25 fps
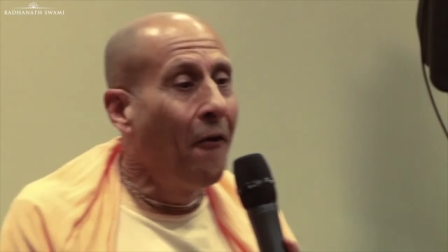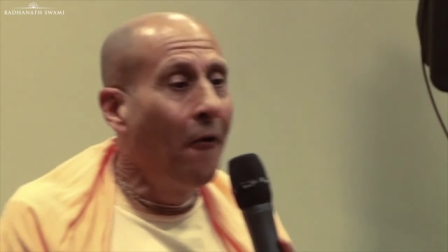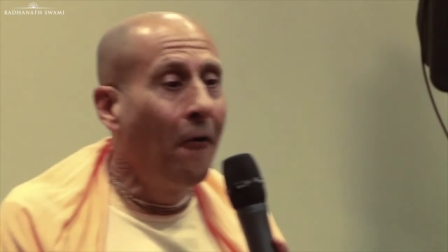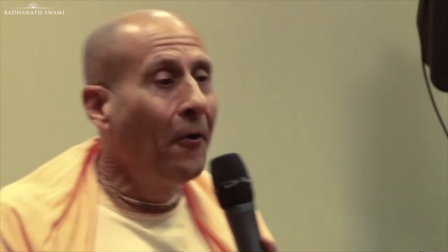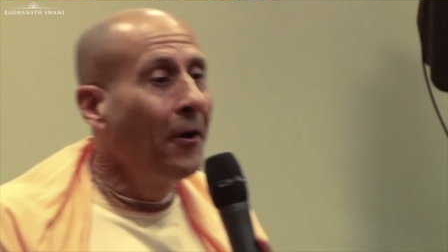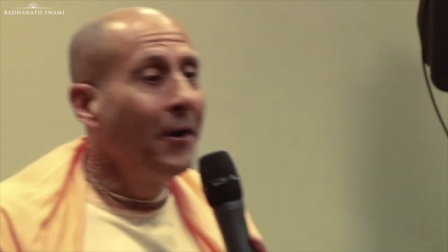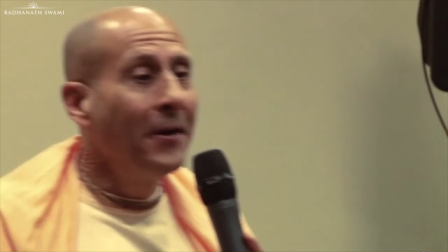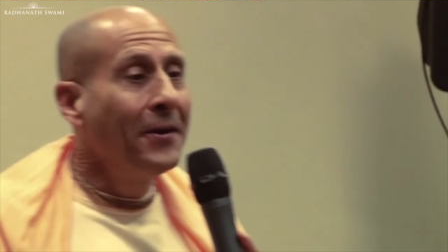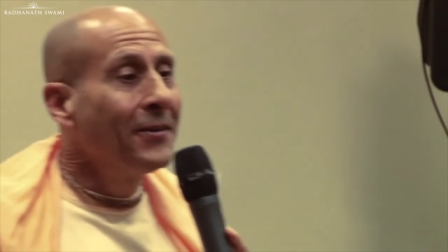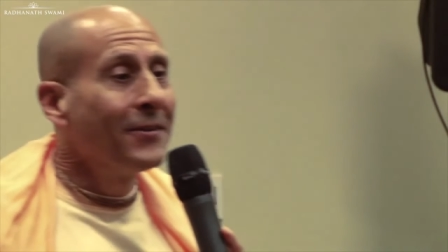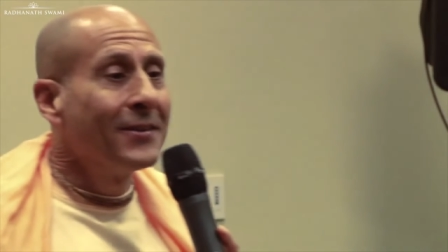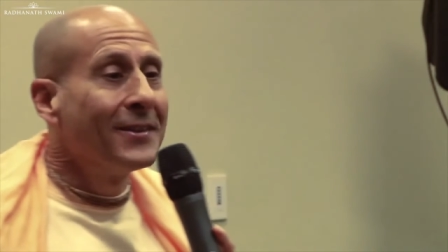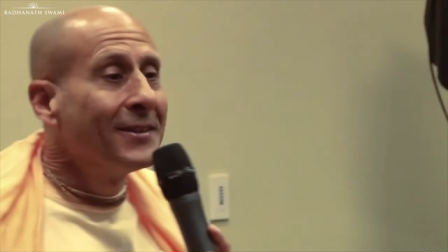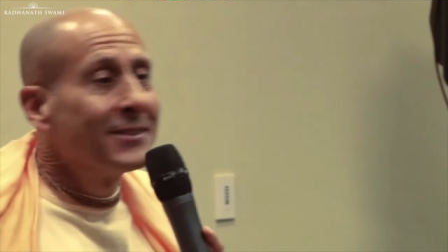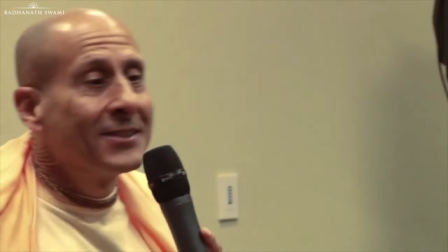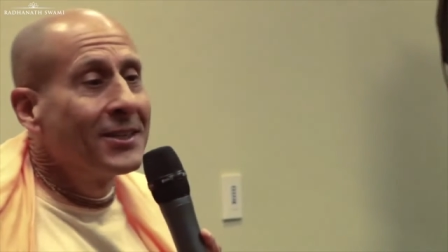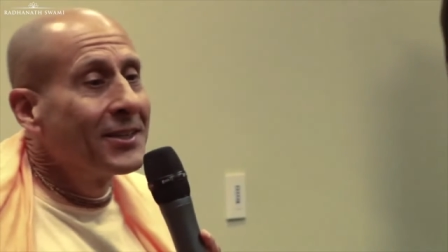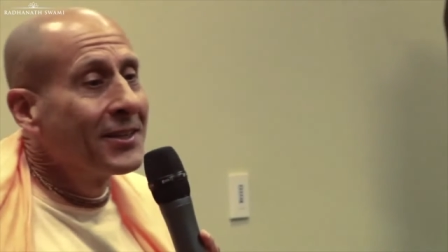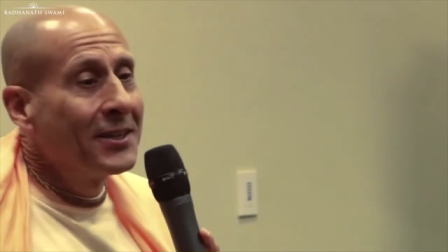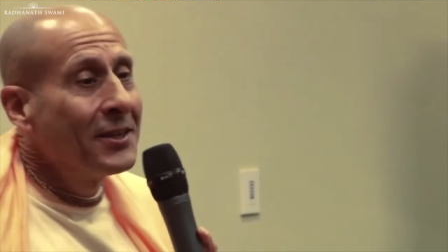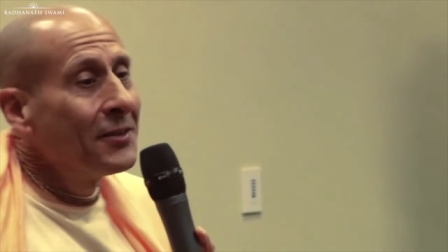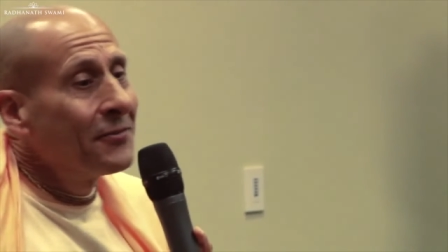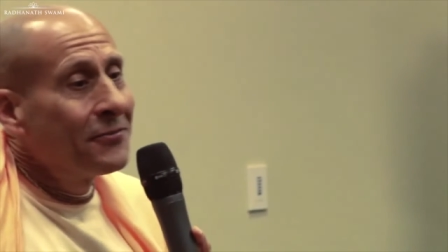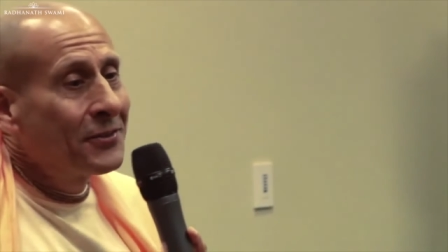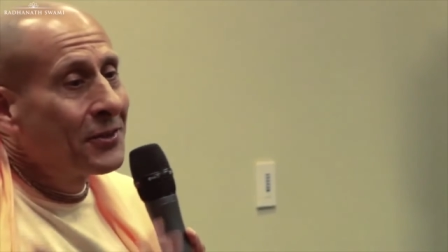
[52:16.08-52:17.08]
Oil is
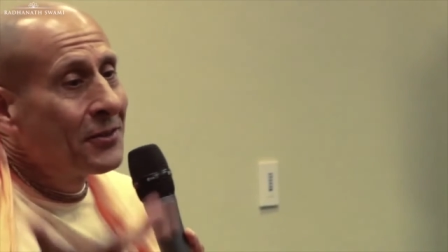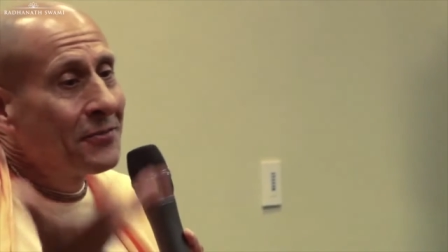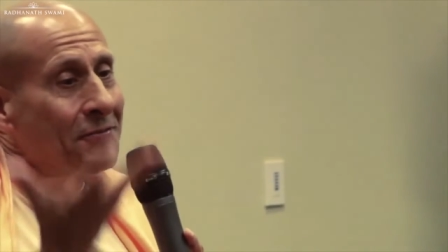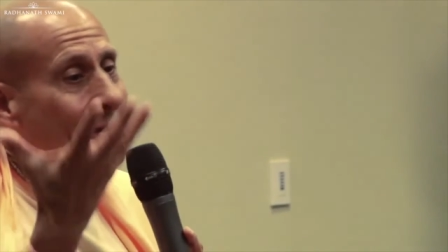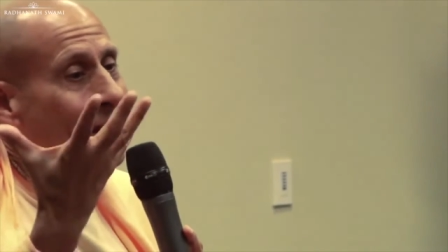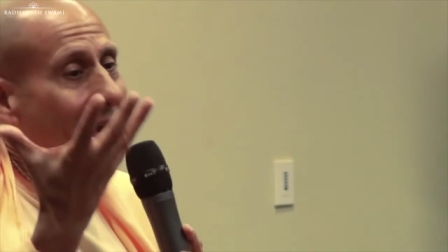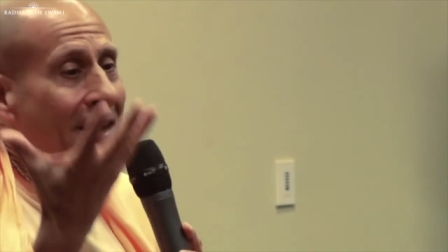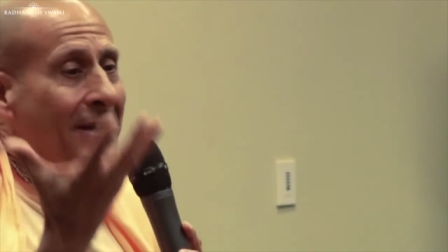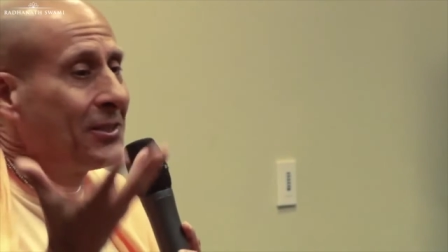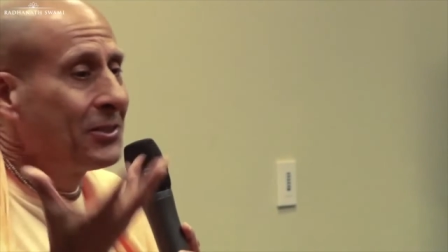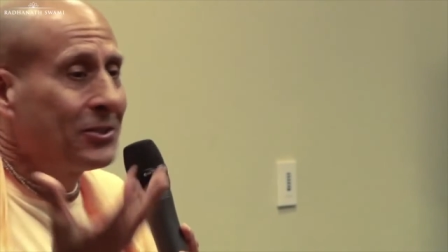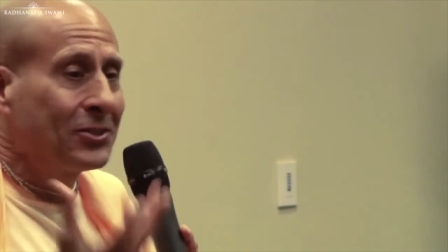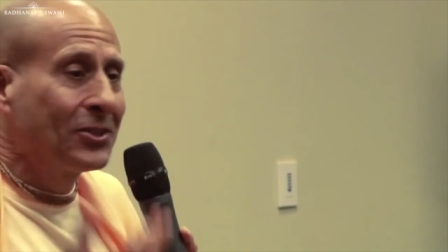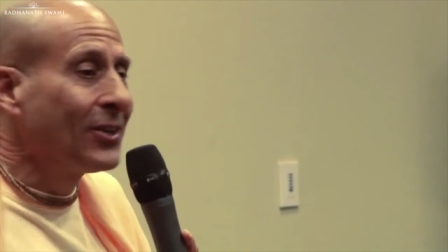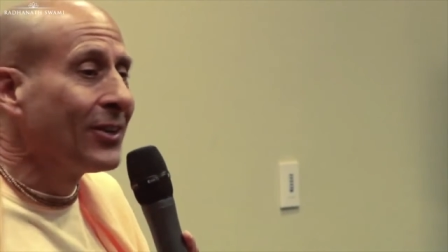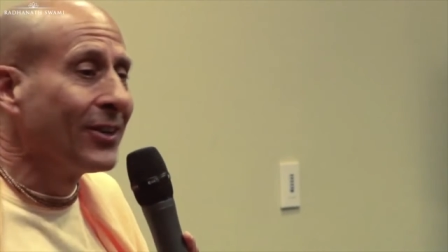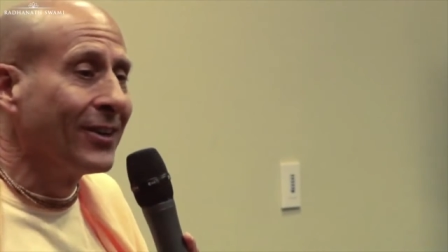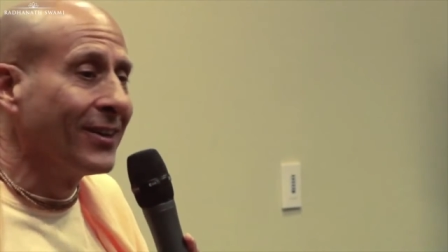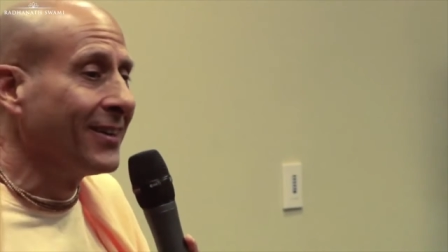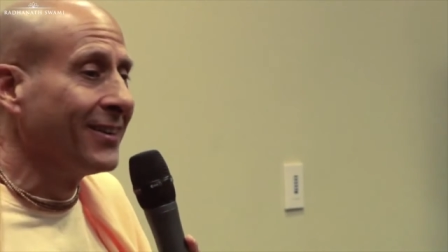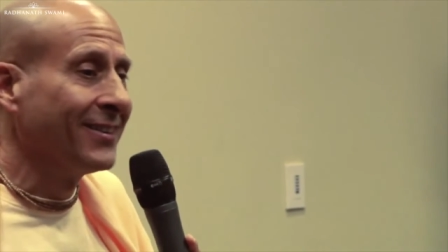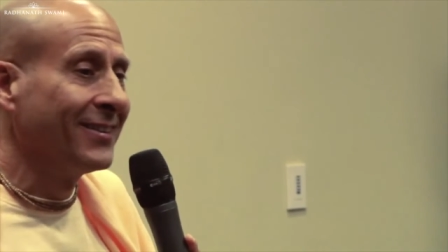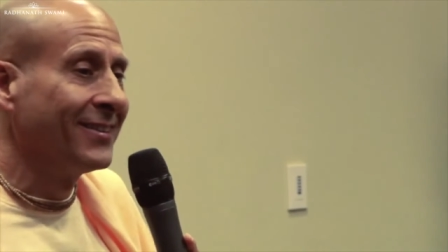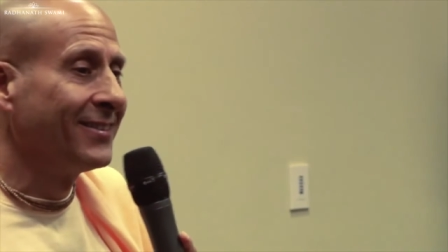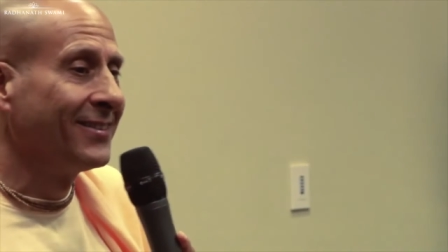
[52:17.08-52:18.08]
a gift of
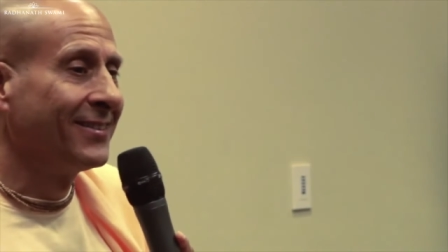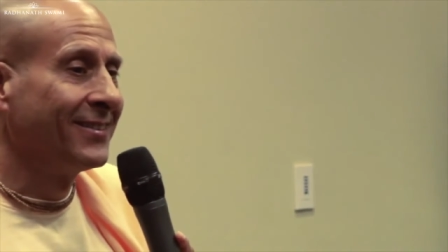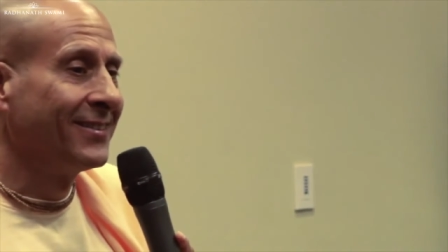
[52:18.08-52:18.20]
nature.